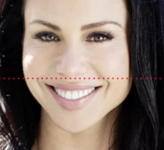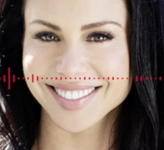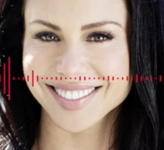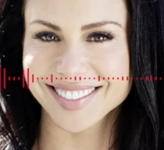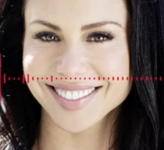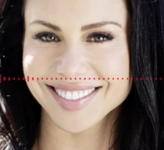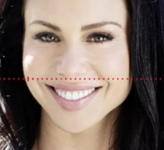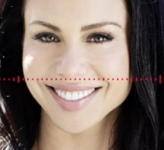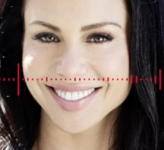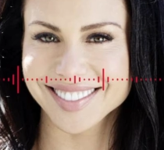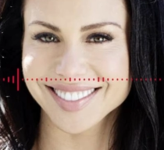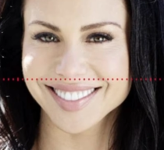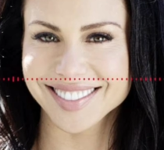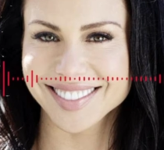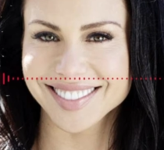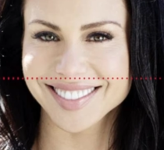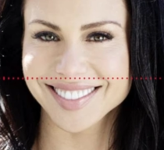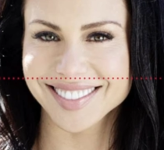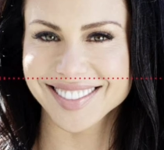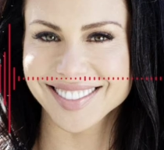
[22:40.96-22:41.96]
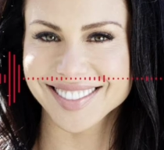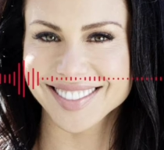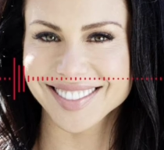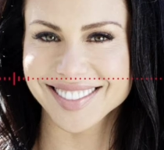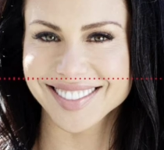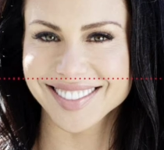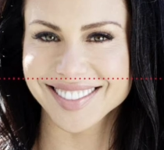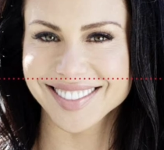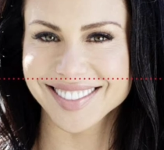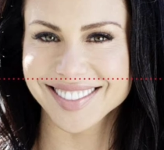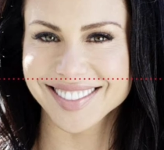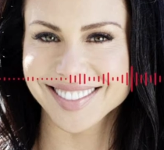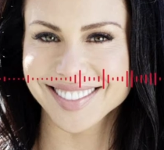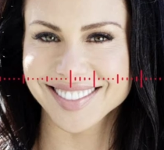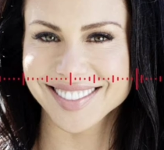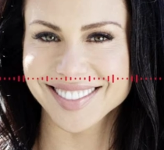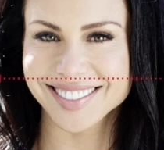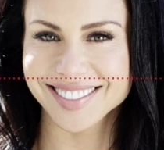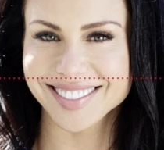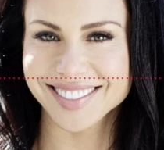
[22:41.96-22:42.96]
But I will tell you this,
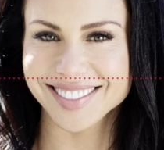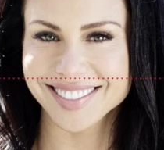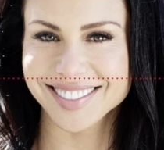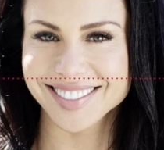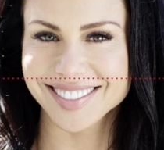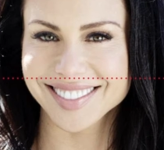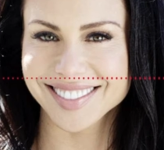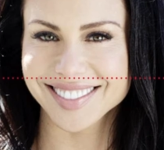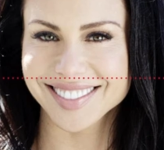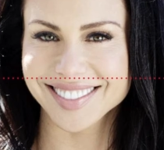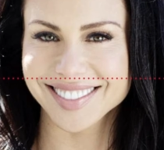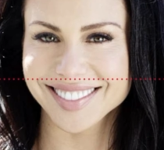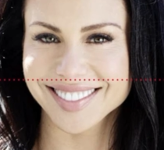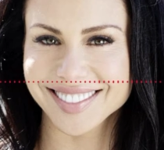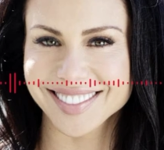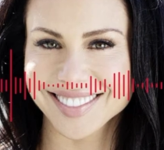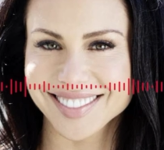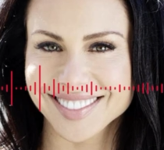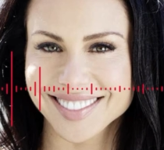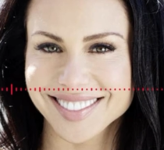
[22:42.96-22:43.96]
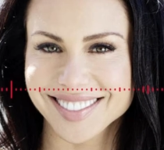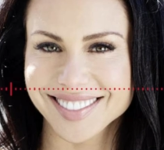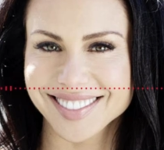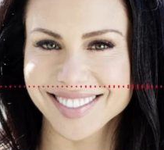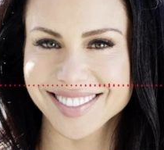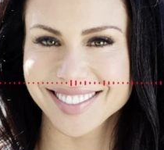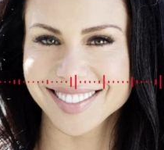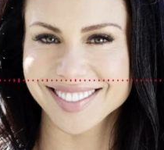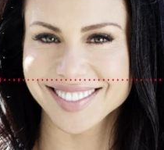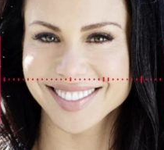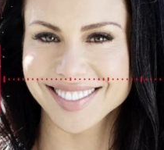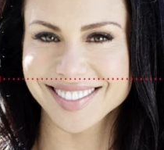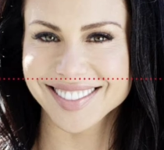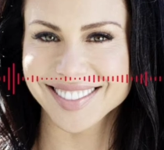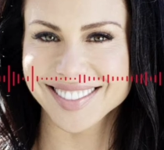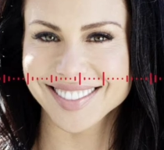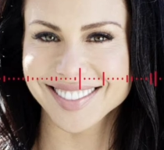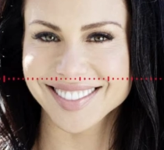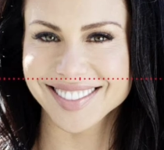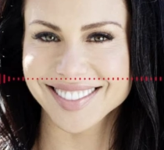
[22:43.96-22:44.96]
for every 100
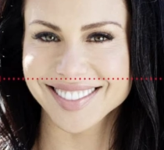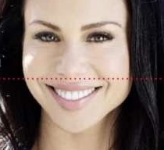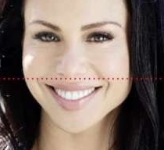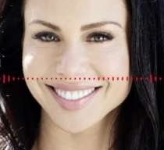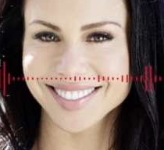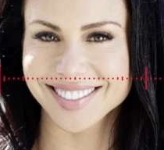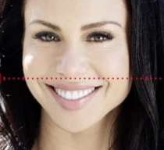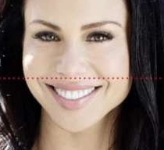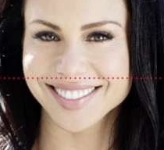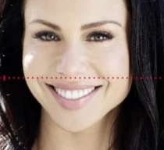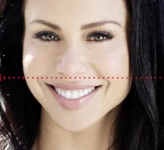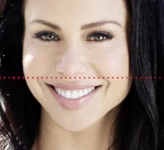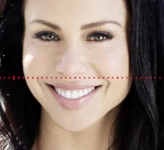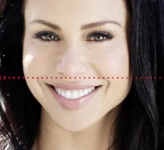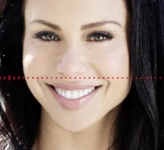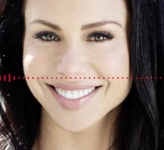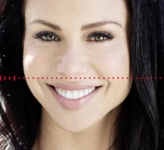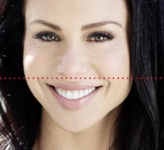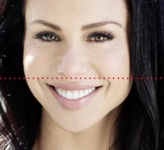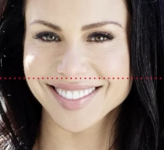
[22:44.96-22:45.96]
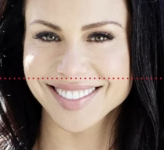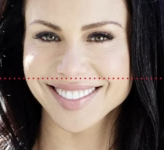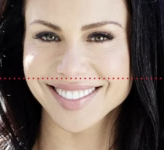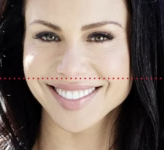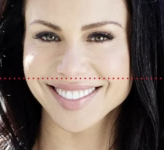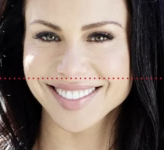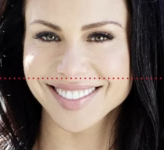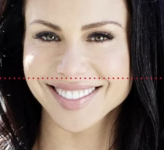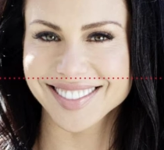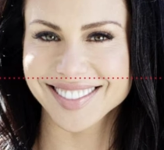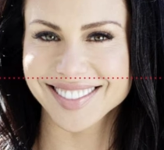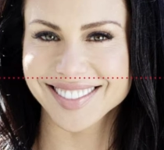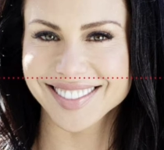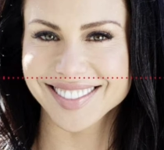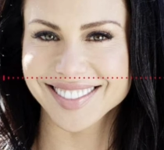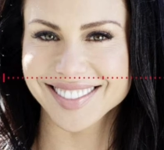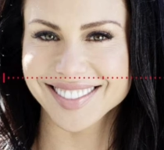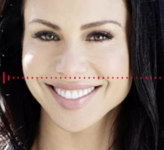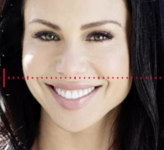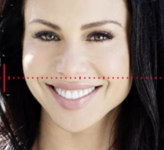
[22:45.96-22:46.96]
grams of protein you eat,
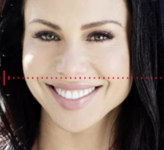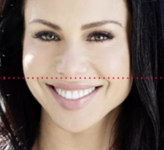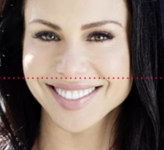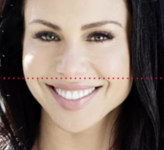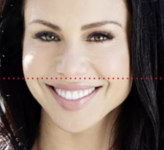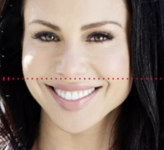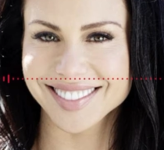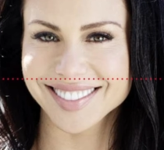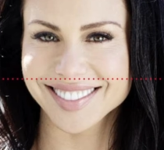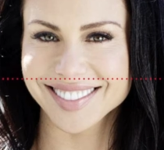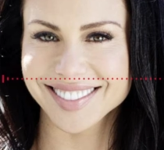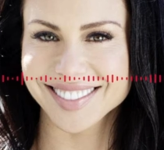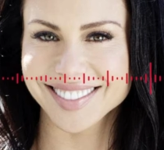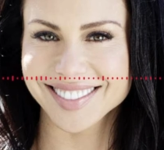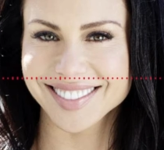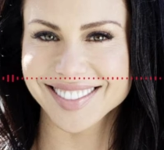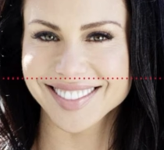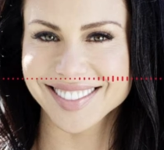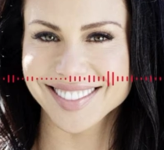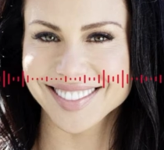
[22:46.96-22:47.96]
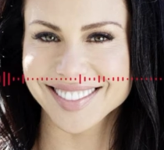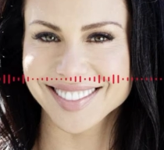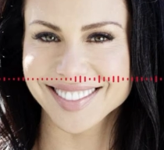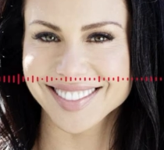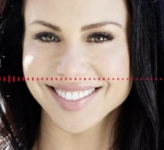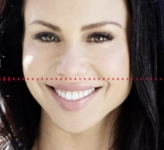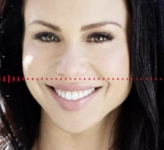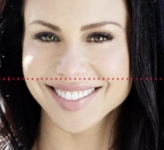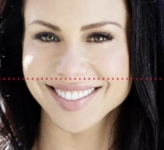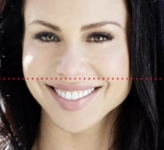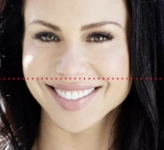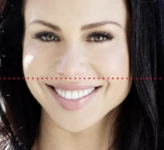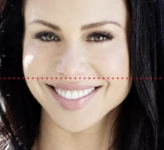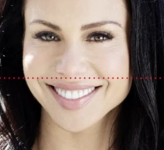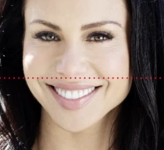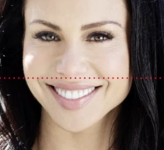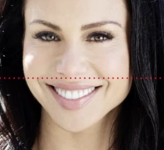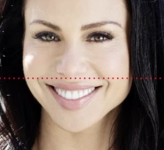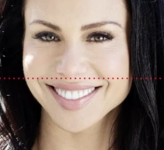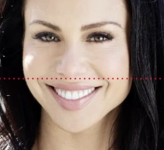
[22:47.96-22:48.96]
you make 60 grams of carbohydrates
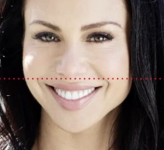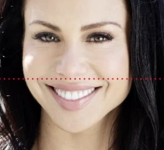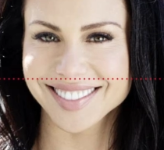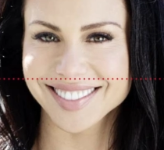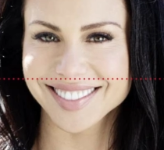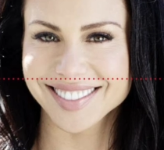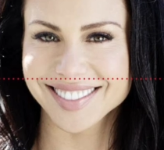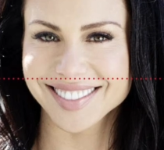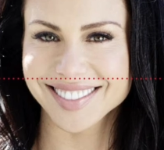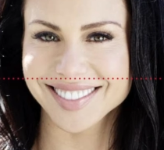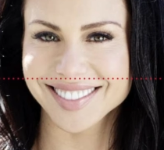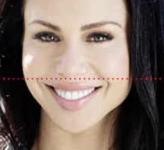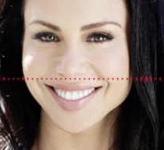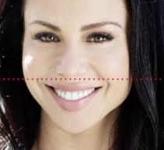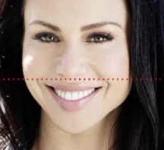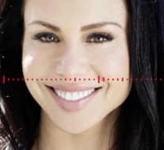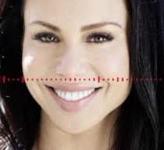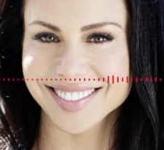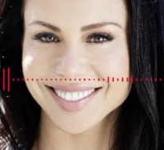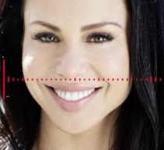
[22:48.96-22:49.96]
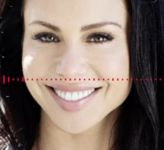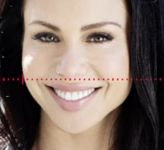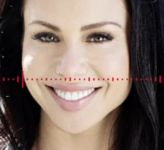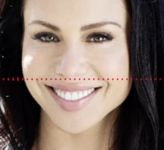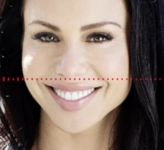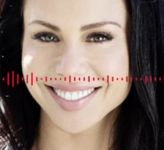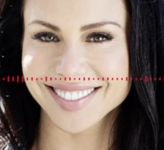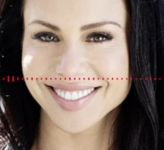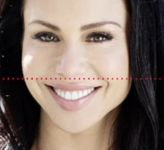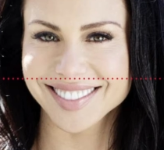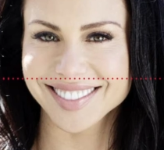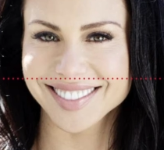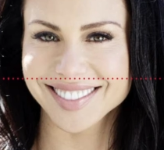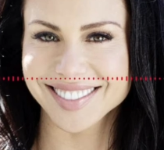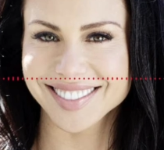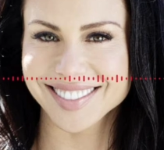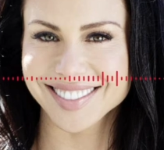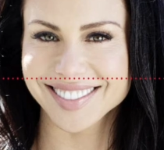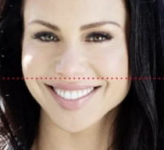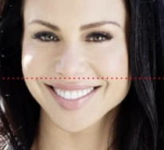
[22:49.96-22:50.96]
through gluconeogenesis
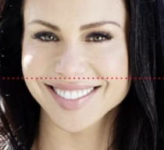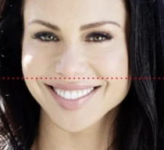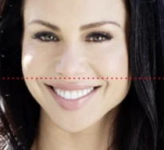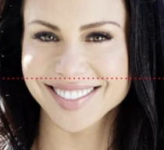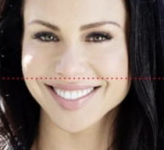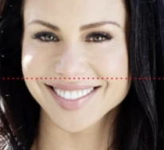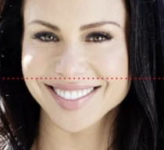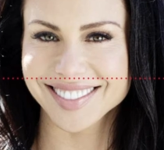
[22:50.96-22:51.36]
in the body.